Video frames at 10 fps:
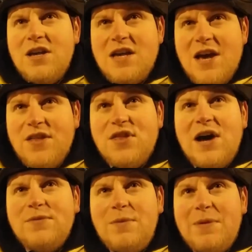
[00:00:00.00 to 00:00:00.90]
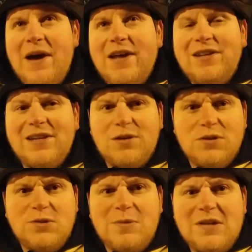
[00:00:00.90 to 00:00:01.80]
get that repaired, then I've
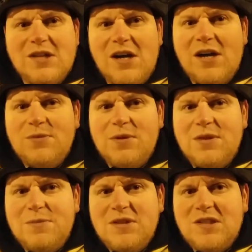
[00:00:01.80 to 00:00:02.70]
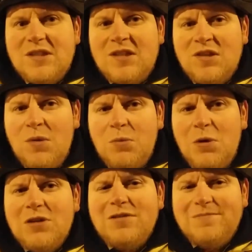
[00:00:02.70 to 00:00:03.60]
got somewhere to hide when the missus is on
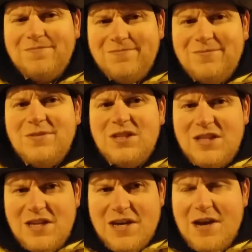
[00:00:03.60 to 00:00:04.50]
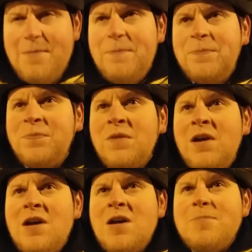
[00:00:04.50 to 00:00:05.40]
one. Yeah,
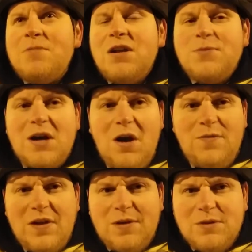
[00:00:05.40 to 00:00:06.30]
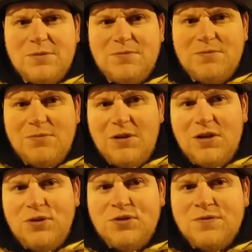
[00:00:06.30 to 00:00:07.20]
but anyway, hopefully I'm going to
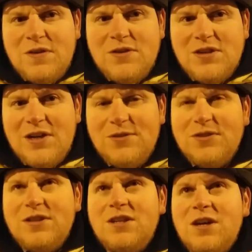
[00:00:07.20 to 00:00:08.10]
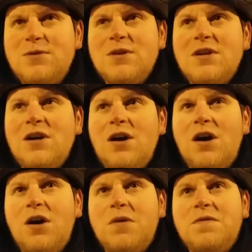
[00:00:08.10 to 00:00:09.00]
include some photos, you know,
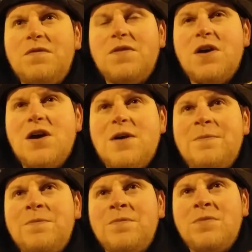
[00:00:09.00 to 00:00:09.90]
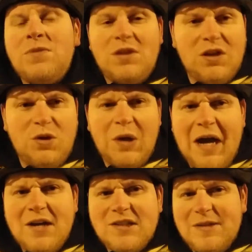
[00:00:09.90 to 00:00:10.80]
of the new
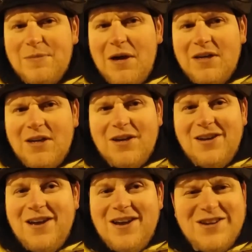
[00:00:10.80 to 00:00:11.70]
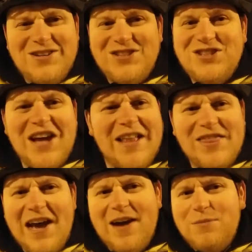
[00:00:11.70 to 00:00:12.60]
house in my shed
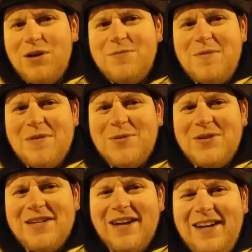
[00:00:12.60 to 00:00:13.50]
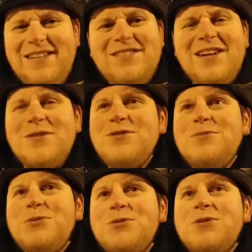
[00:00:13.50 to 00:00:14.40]
that I'm going to be building. I need to get
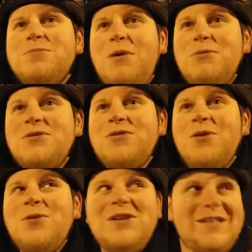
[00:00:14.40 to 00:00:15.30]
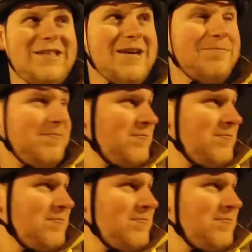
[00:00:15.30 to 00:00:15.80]
some nuts and bolts for it. Yep,